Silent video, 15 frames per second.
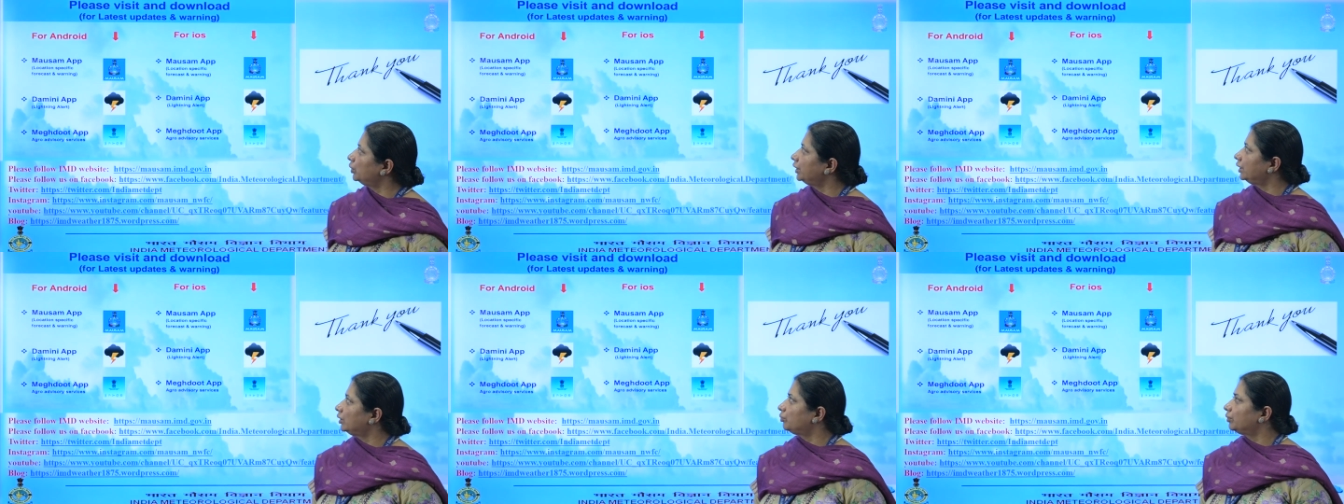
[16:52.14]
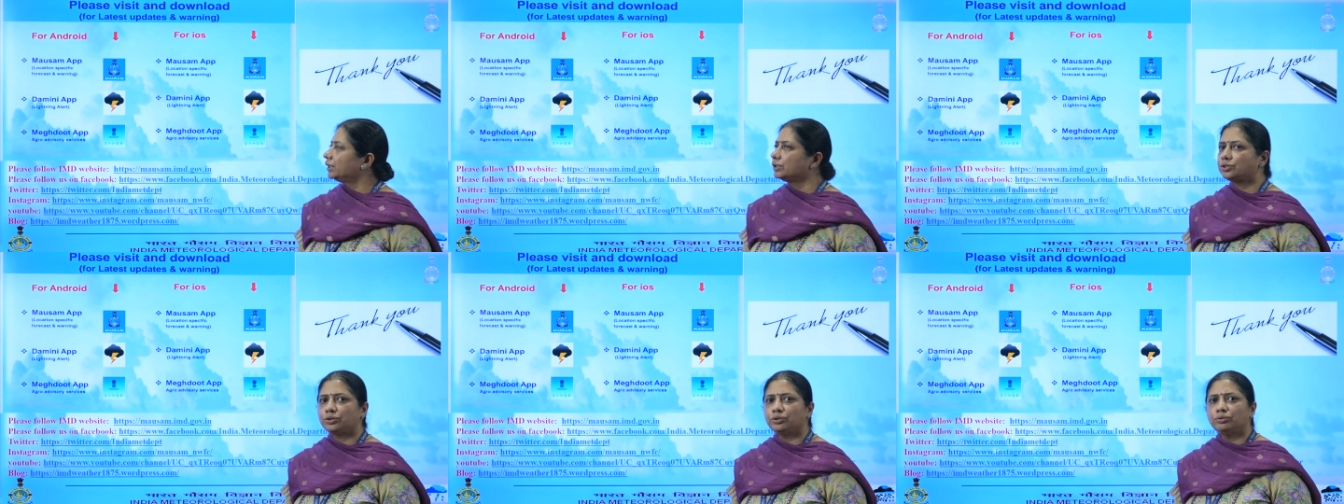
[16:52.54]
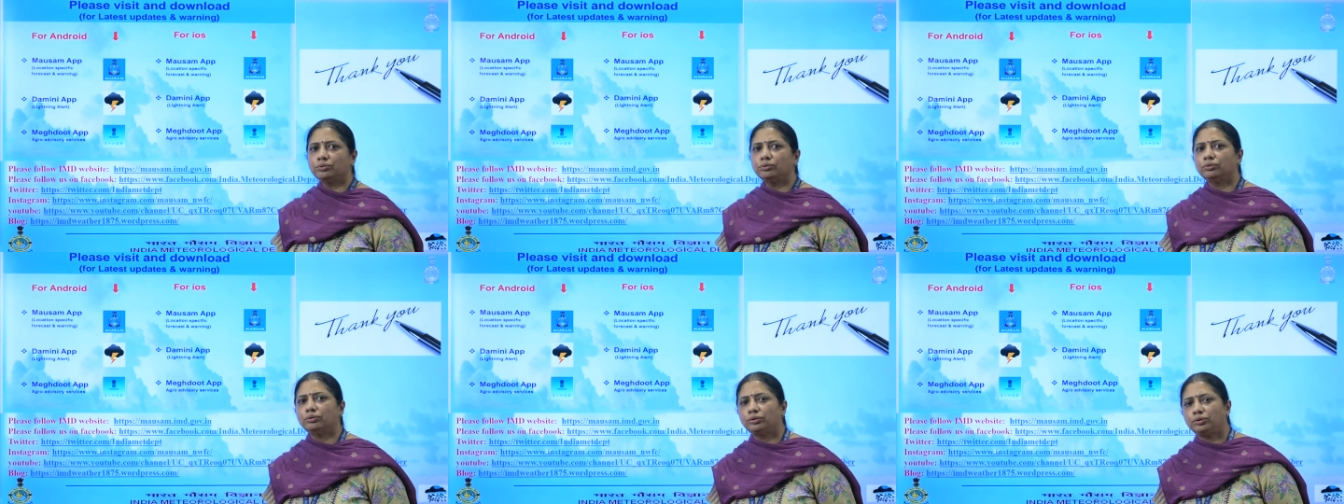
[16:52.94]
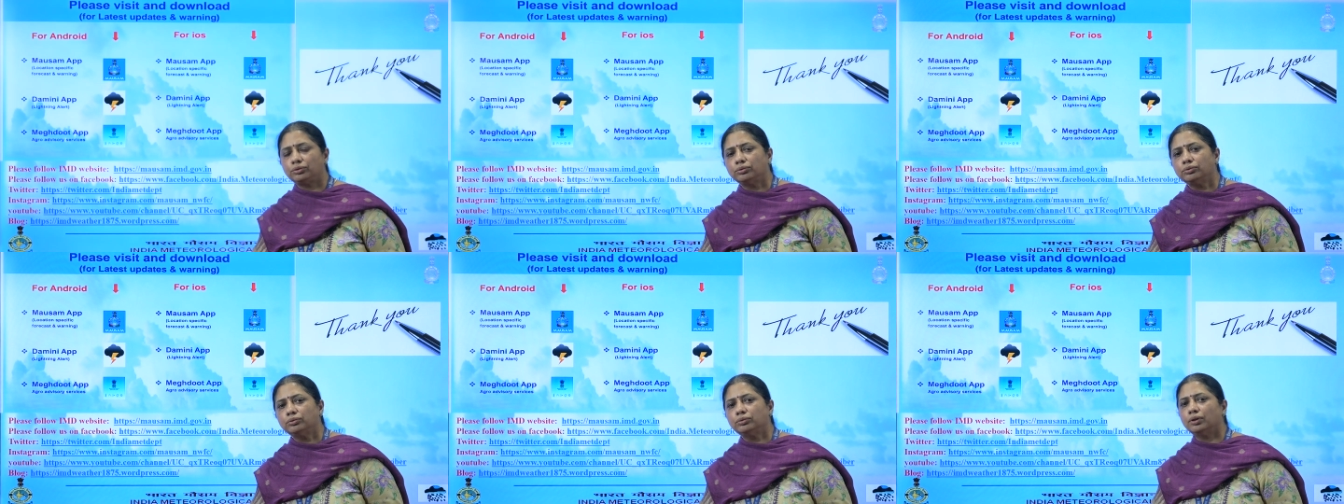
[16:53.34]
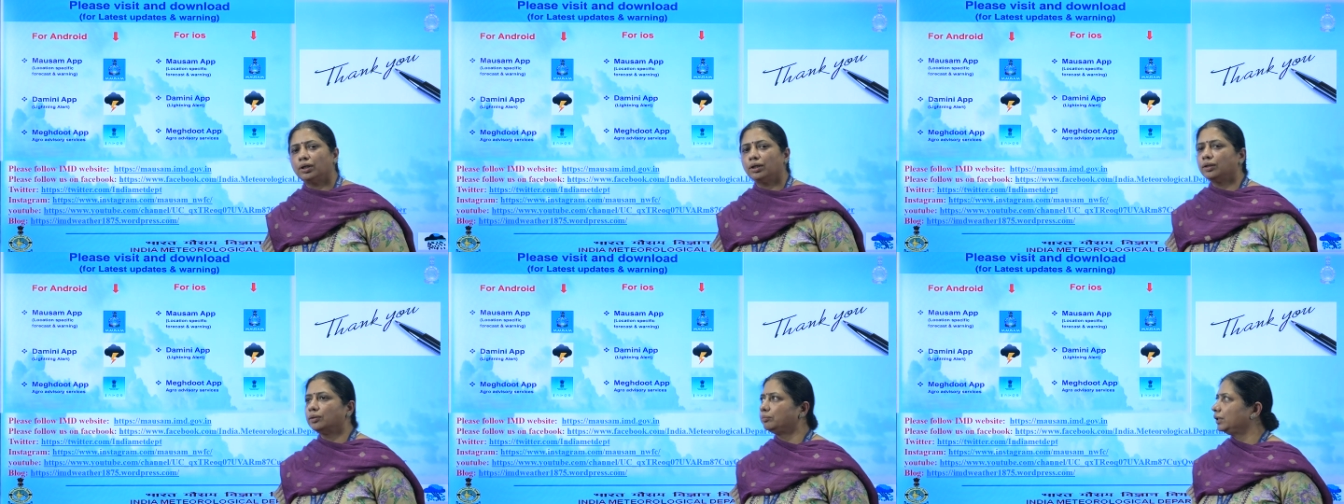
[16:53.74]
we request you
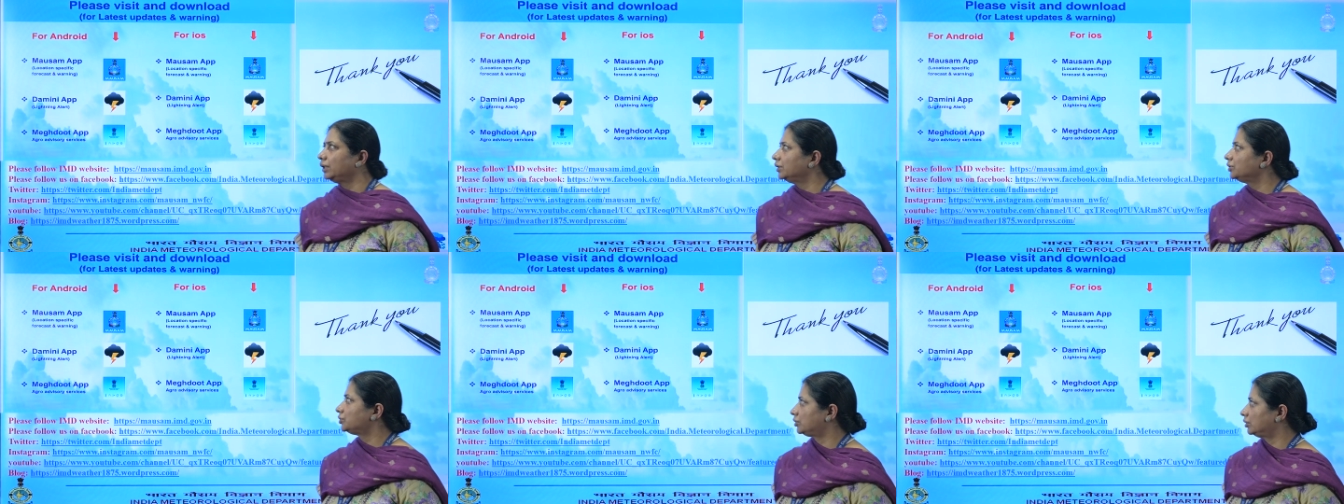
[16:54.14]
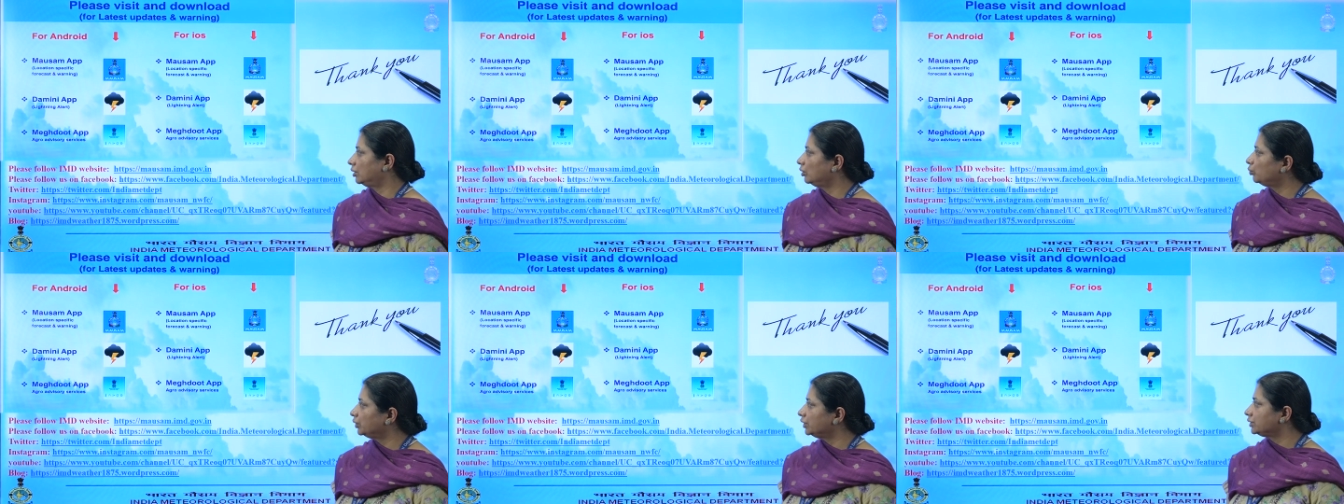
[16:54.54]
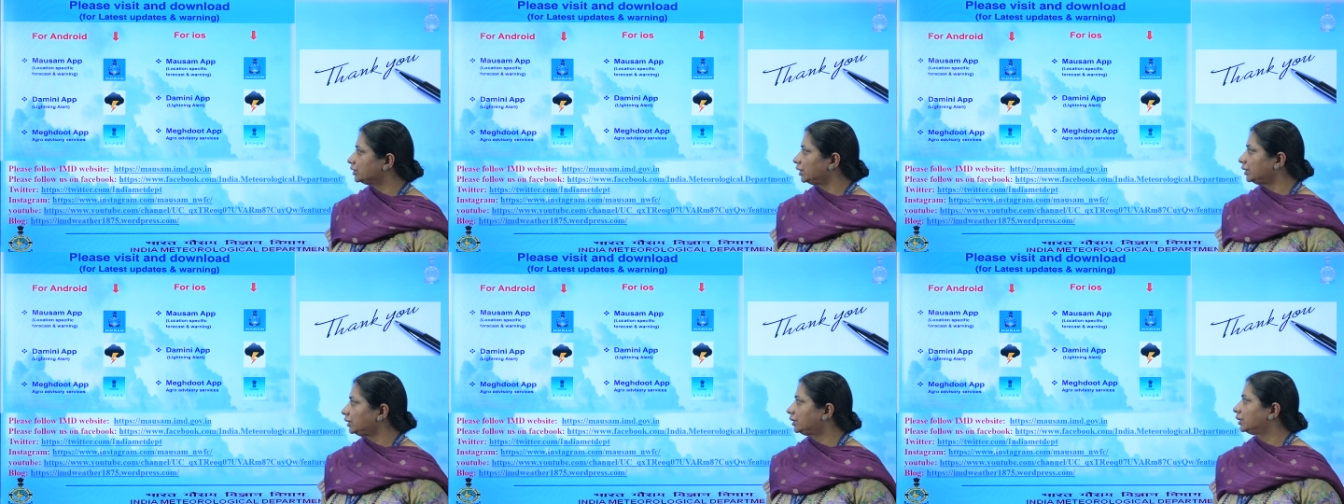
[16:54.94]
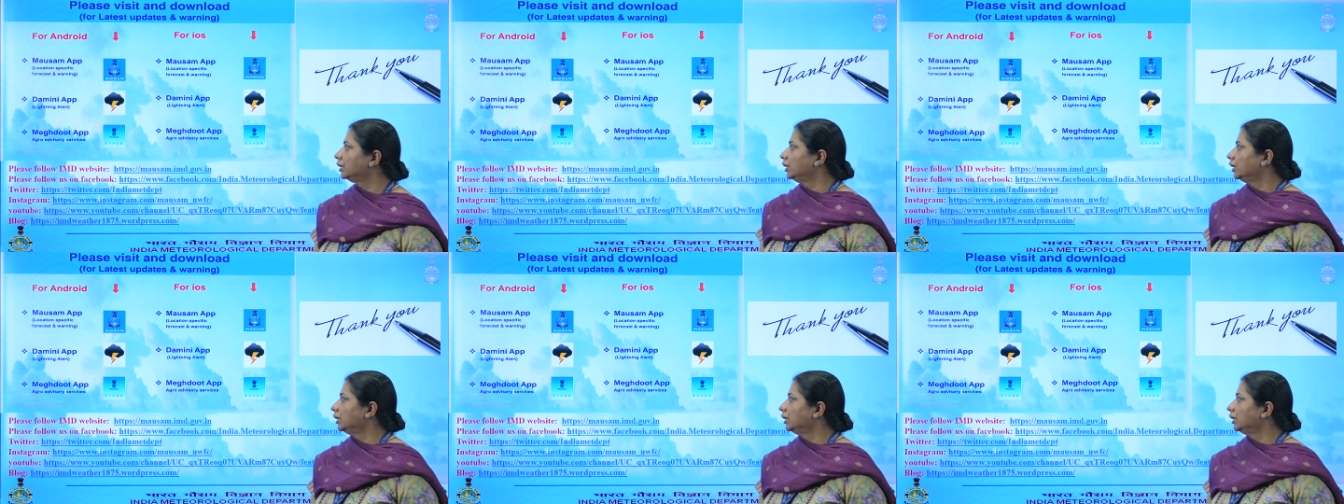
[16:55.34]
to please visit